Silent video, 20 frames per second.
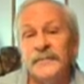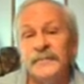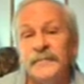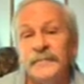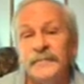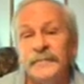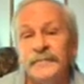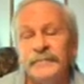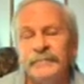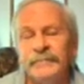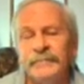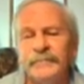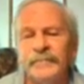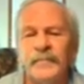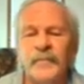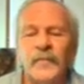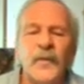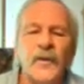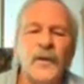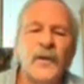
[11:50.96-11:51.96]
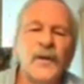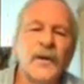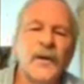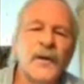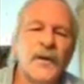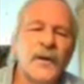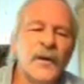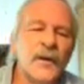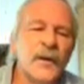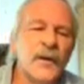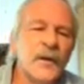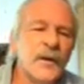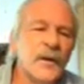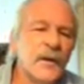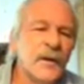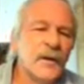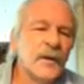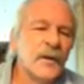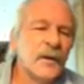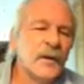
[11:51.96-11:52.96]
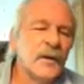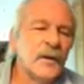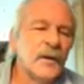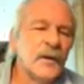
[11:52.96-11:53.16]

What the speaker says: Nobody speaks.